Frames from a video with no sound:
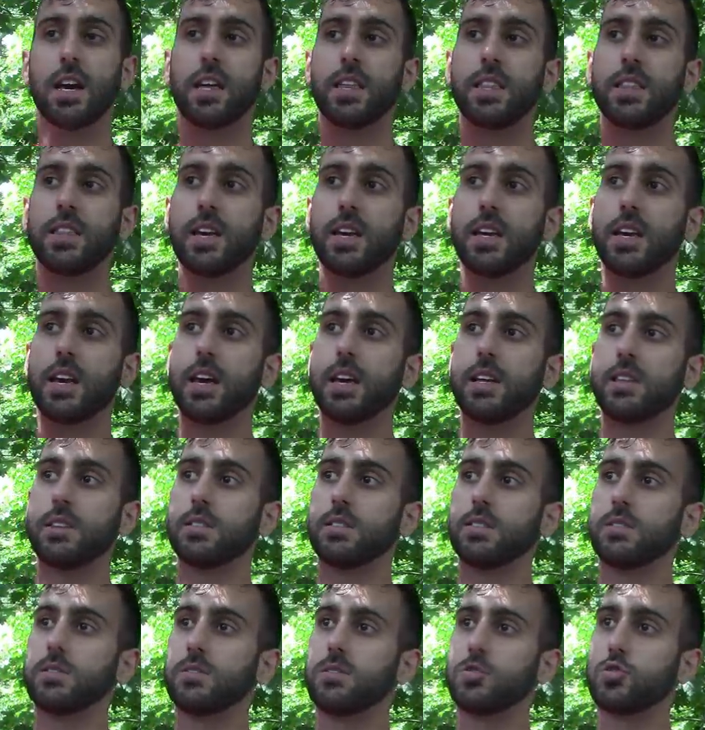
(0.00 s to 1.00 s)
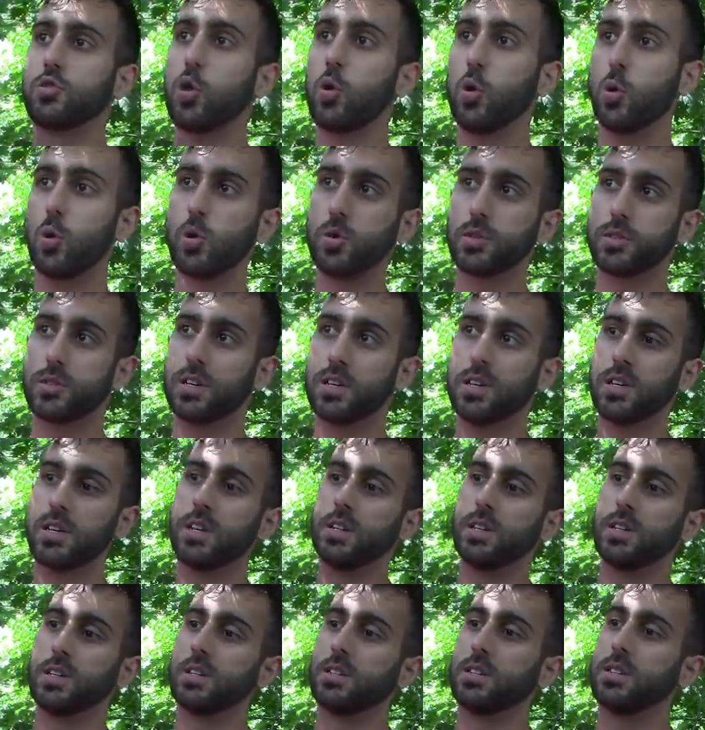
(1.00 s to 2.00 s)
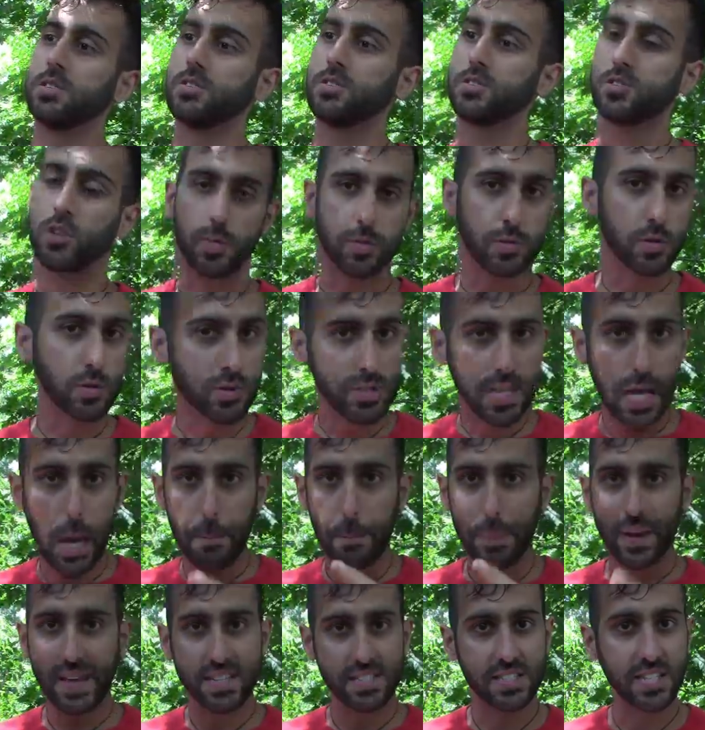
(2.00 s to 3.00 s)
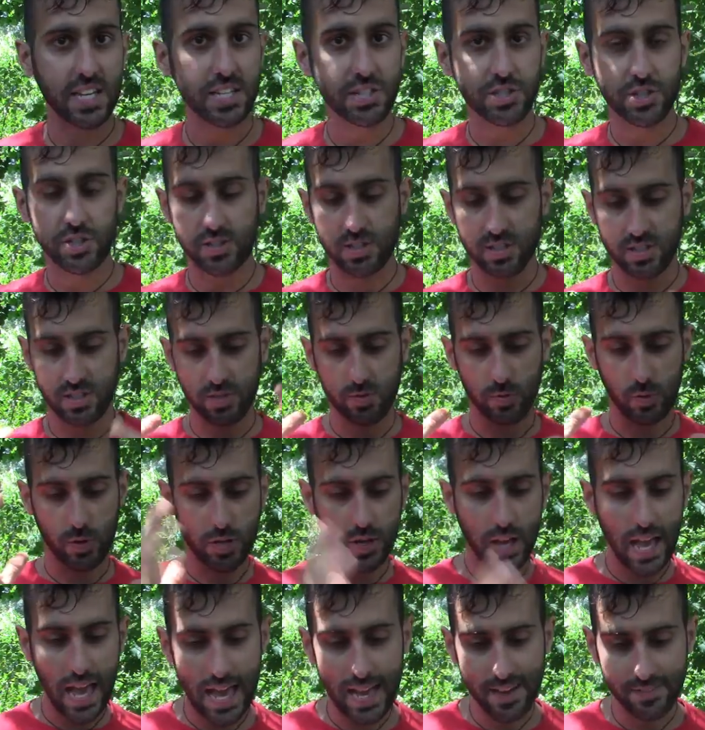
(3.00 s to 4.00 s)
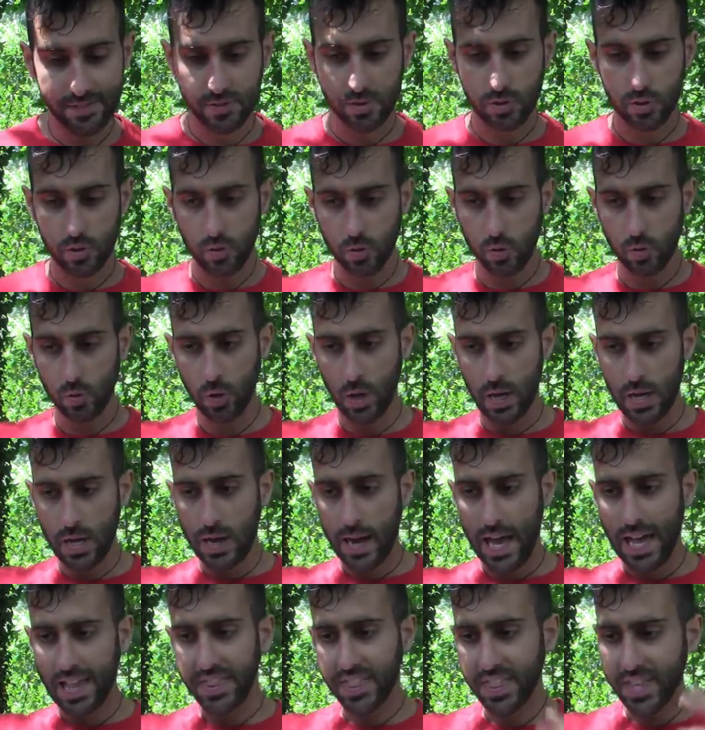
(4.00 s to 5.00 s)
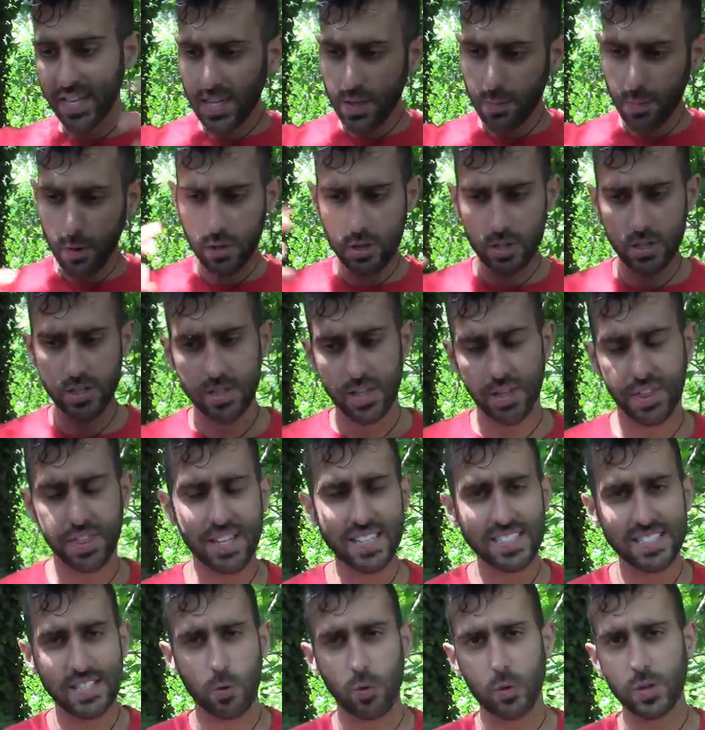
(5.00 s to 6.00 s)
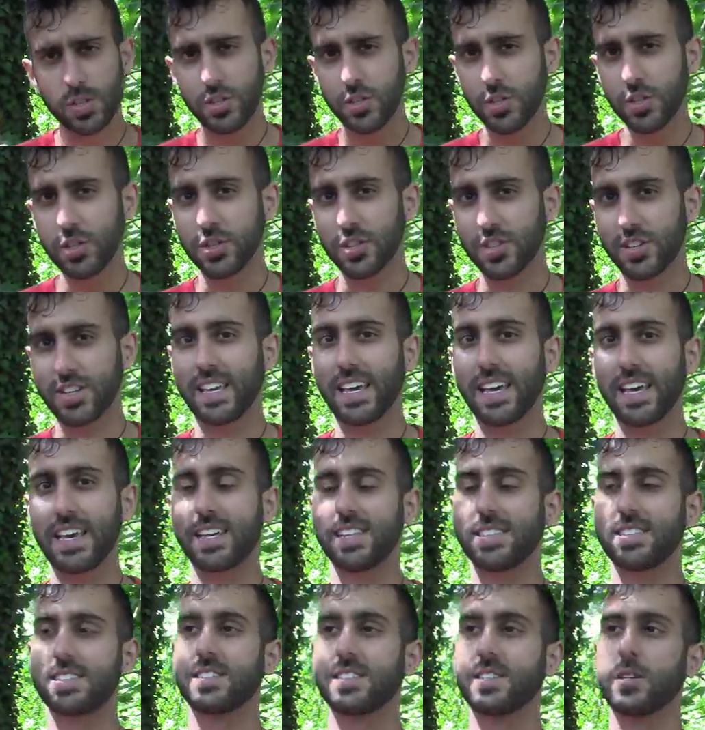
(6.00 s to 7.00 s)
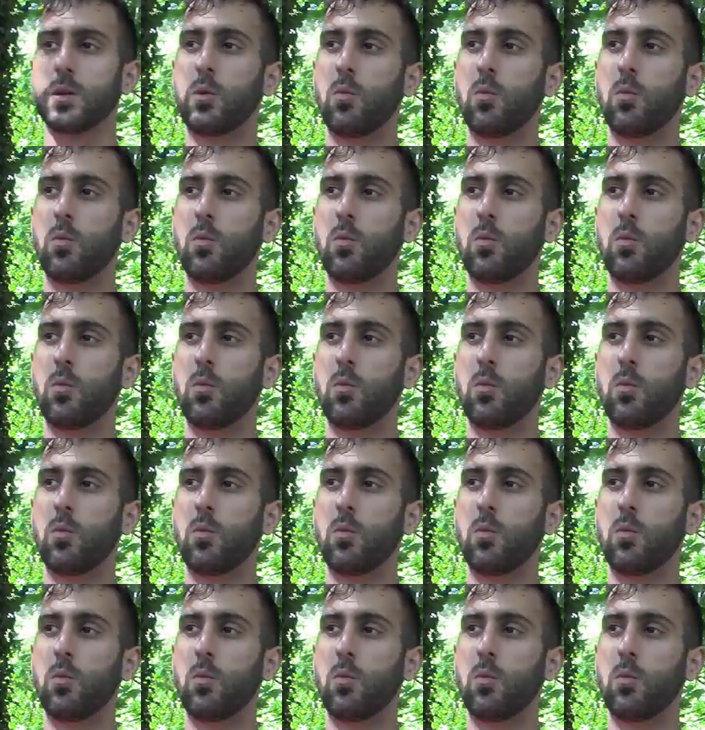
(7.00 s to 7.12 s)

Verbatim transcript: They get told, stop doing that. Pay attention. This is what you have to do. And think about all the things that we do to kids